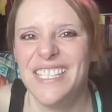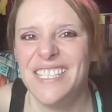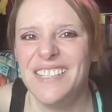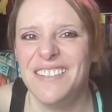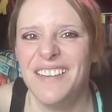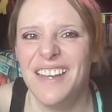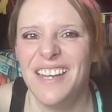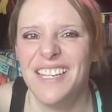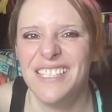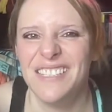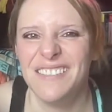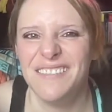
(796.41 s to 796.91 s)

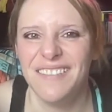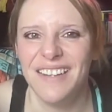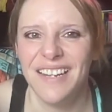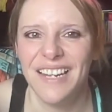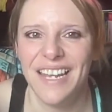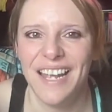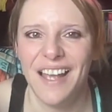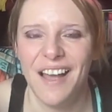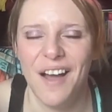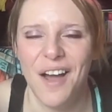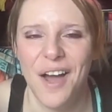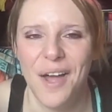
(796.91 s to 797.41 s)
It's a really
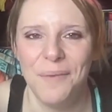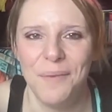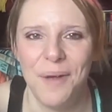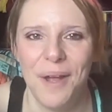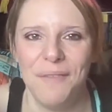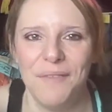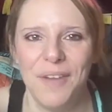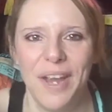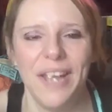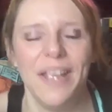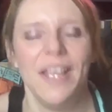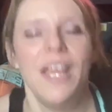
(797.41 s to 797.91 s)
hard one,
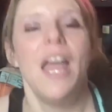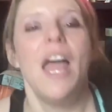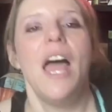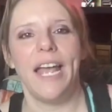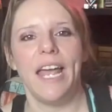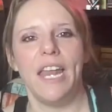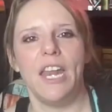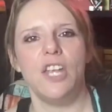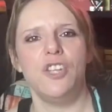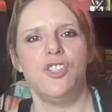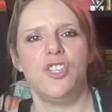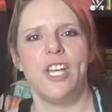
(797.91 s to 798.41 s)
right?
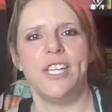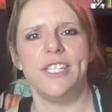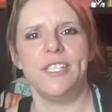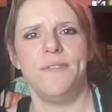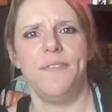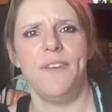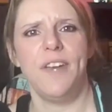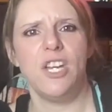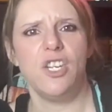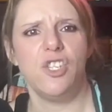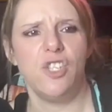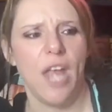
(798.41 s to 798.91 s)
And I just
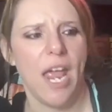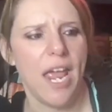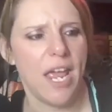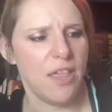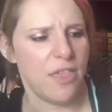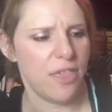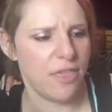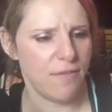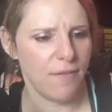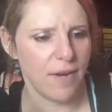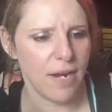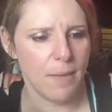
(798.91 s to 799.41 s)
finished a
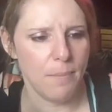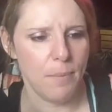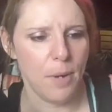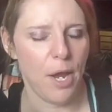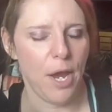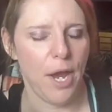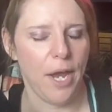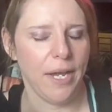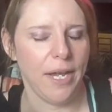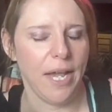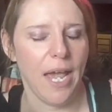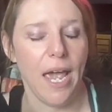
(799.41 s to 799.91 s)
thriller
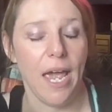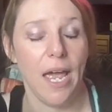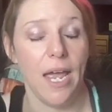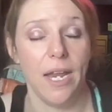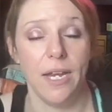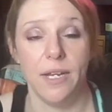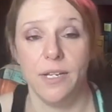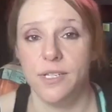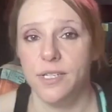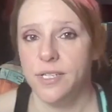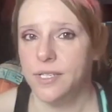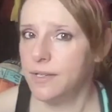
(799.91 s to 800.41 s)
book,
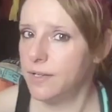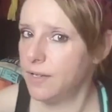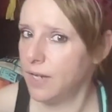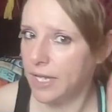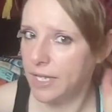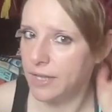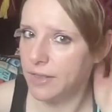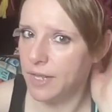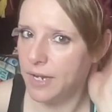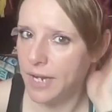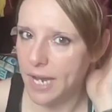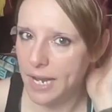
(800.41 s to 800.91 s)
and
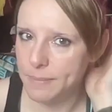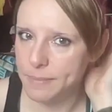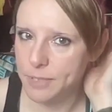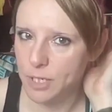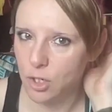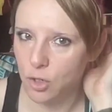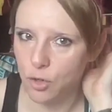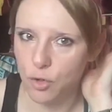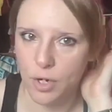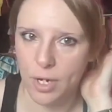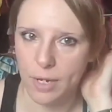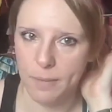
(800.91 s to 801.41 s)
like the name's
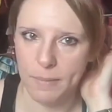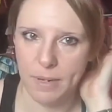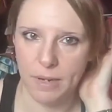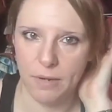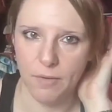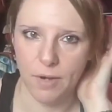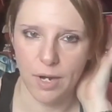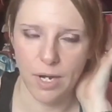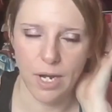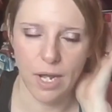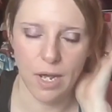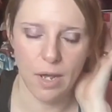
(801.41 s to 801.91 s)
eluding me
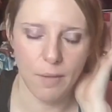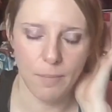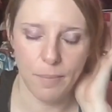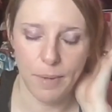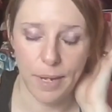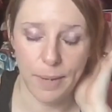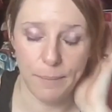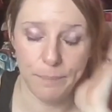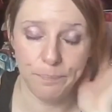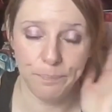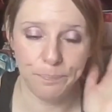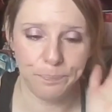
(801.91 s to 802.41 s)
right now,
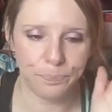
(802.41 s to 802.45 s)
but